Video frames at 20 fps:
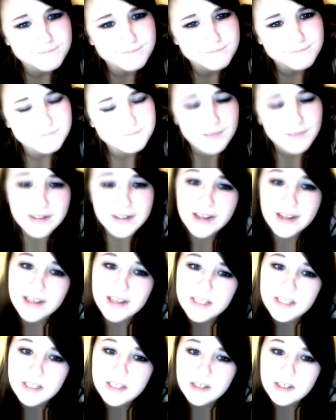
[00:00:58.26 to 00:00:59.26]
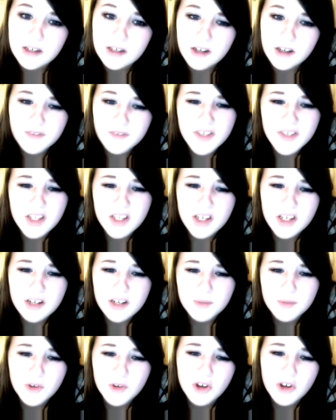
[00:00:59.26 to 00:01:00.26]
My day, I don't feel good. I'm
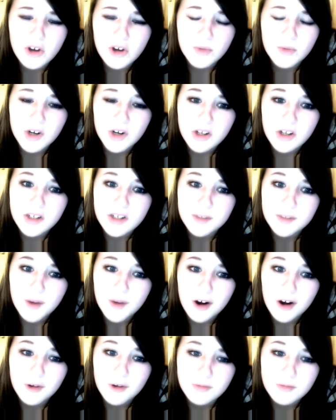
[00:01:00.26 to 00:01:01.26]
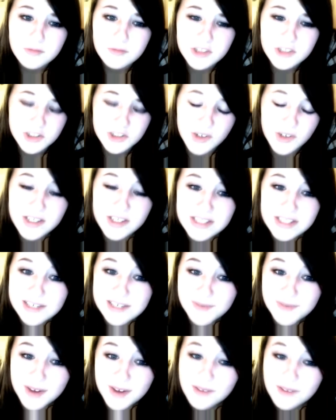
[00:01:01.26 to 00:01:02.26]
going home early tomorrow. Just so I can see if
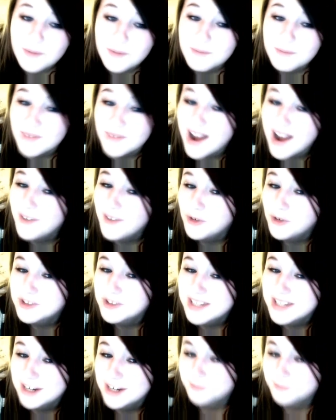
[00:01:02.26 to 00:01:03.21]
my iPhone's there.